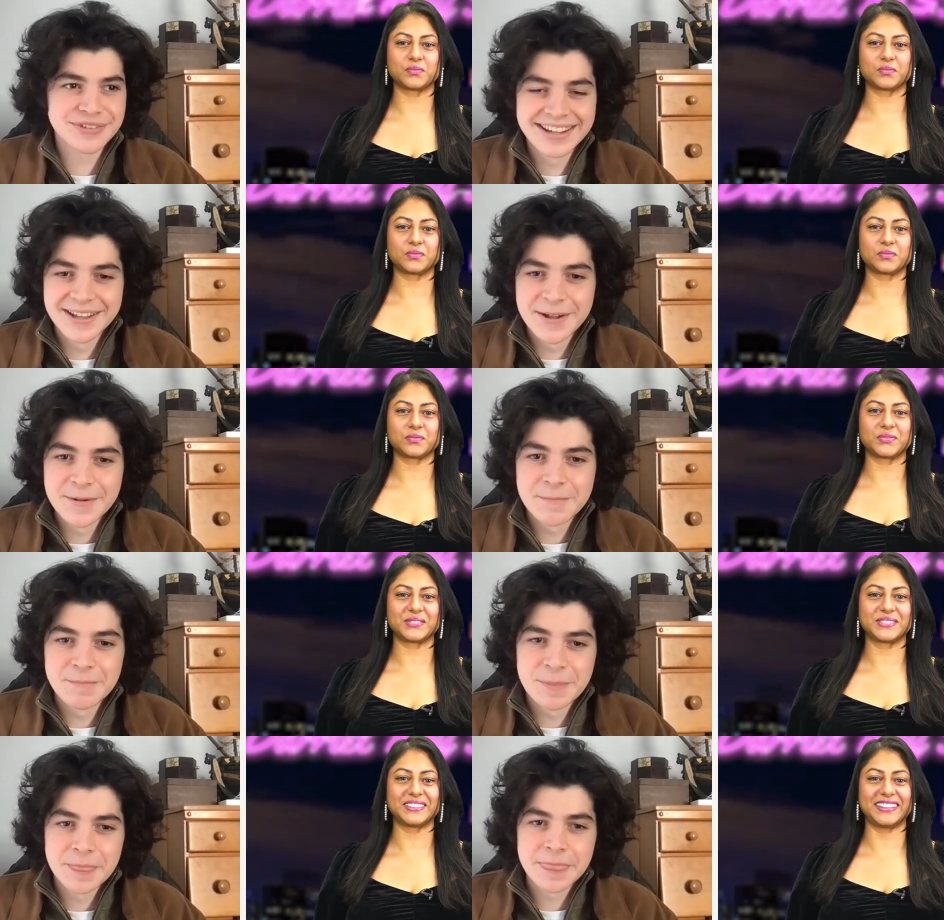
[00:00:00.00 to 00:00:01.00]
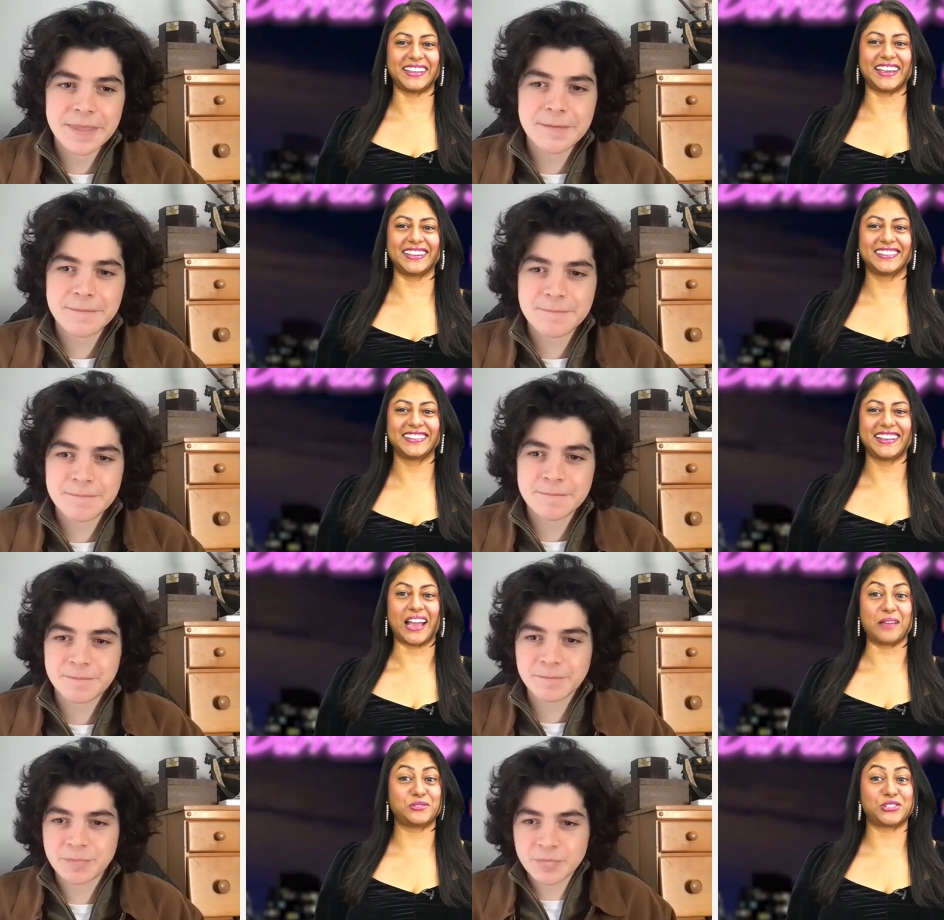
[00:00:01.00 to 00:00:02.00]
Speaker 1: really fun
Speaker 2: yeah
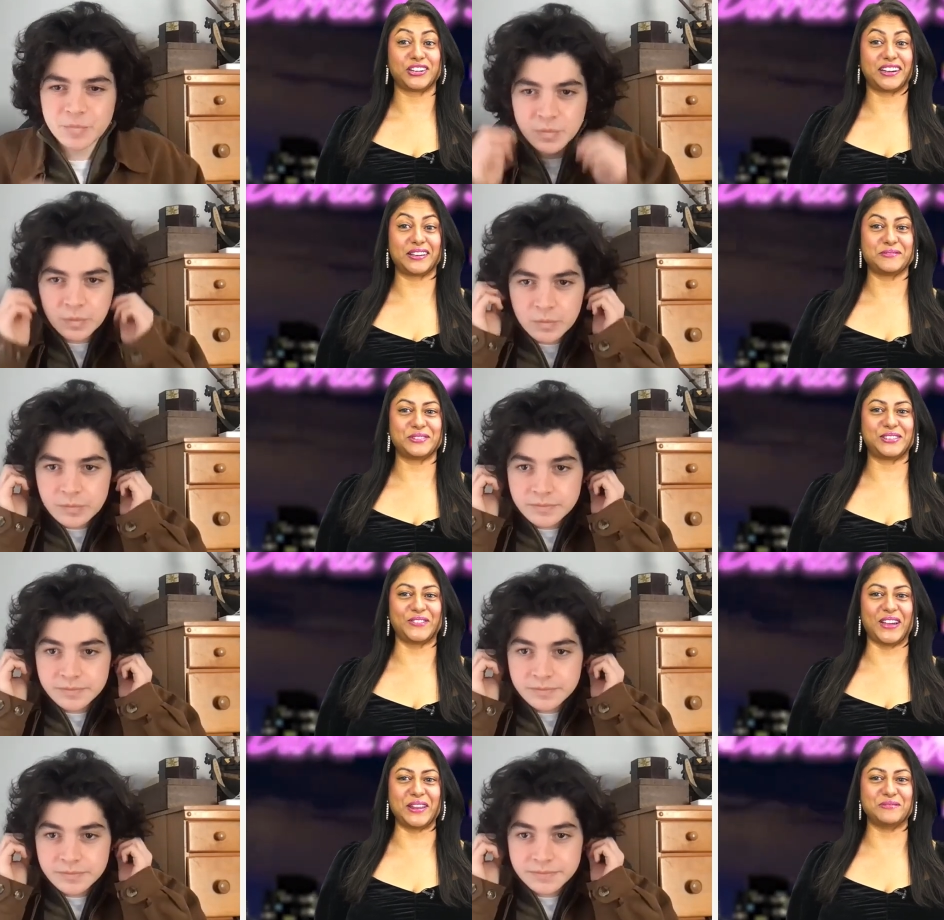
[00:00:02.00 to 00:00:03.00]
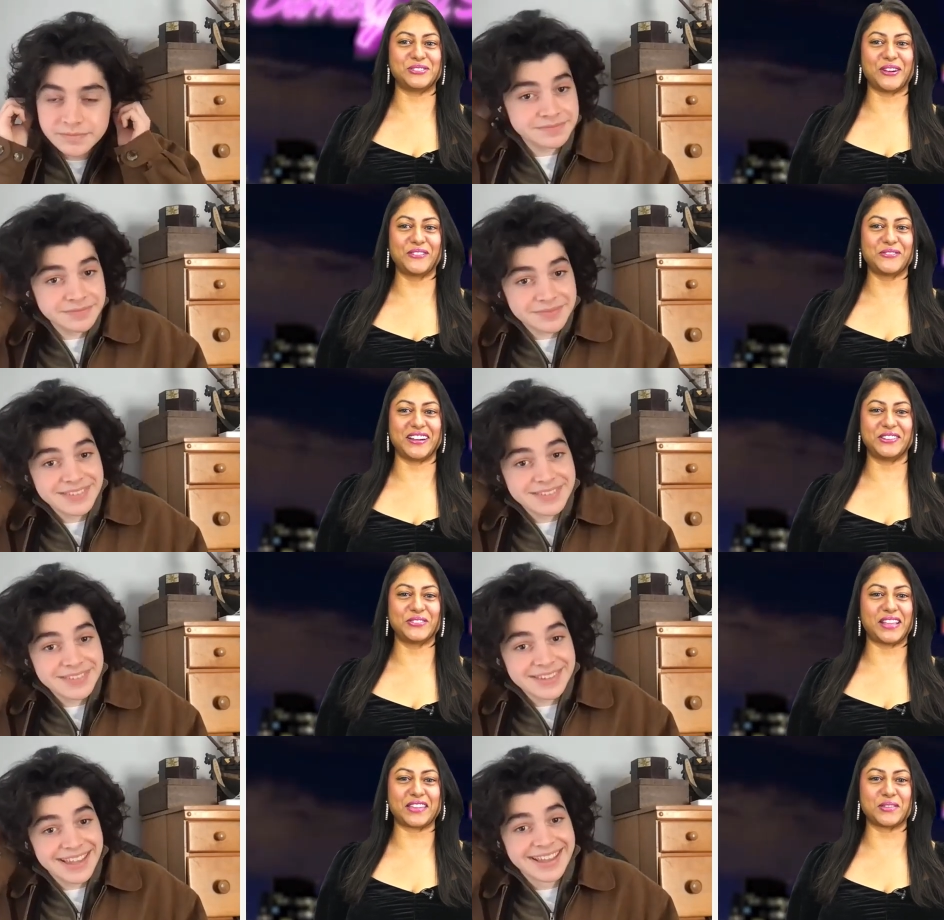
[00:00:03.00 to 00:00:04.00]
i'm sure it was fun i'm sure everyone you're like the